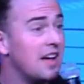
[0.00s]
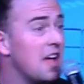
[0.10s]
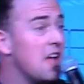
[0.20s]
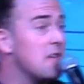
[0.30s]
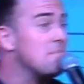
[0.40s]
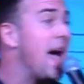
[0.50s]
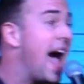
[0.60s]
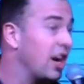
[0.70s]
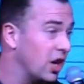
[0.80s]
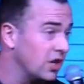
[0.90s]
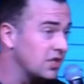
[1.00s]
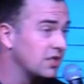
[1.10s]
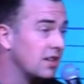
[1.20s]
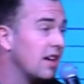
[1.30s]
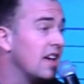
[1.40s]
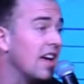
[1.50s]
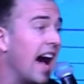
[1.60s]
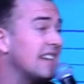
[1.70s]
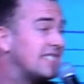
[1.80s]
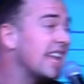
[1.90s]
matters. I
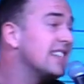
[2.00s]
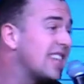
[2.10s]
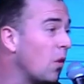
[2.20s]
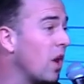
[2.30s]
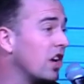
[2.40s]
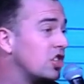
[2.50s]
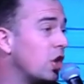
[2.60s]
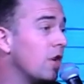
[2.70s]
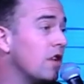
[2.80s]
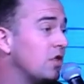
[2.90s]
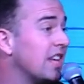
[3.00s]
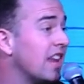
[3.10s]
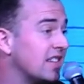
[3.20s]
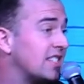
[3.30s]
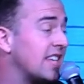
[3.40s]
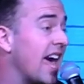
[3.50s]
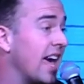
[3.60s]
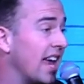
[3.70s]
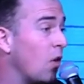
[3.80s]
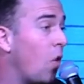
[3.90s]
sense that one or two of you didn't say, and
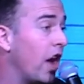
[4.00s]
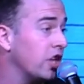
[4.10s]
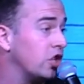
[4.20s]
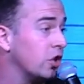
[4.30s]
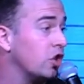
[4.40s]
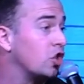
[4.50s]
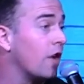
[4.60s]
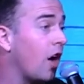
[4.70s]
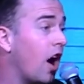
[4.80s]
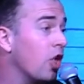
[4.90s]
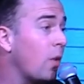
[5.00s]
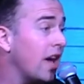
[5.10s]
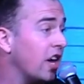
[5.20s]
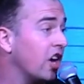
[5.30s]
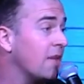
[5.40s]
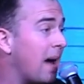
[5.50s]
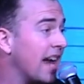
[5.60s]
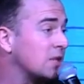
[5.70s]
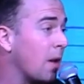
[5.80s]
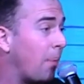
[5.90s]
I want you to. You drove all the way here. You might as
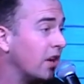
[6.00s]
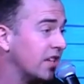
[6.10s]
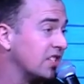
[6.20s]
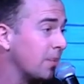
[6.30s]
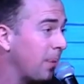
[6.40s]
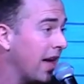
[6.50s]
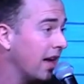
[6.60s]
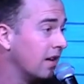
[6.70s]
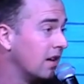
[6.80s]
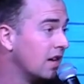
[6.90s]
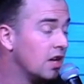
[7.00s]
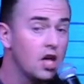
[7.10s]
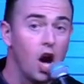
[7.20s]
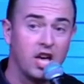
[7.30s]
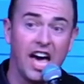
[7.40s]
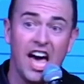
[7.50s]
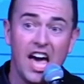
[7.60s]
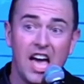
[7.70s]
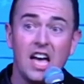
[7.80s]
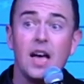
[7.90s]
well participate.
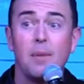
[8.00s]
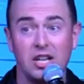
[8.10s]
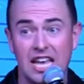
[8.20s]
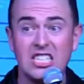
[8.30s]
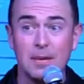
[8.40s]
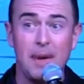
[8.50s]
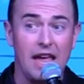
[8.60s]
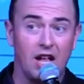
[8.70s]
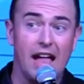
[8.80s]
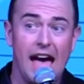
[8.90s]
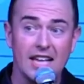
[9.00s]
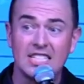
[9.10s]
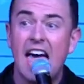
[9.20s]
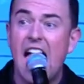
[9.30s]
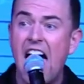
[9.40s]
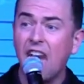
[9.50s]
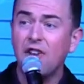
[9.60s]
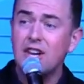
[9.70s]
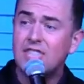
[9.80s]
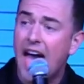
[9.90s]
Okay? Participate, class. Every
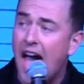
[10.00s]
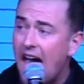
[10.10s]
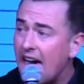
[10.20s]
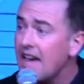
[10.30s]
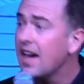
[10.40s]
day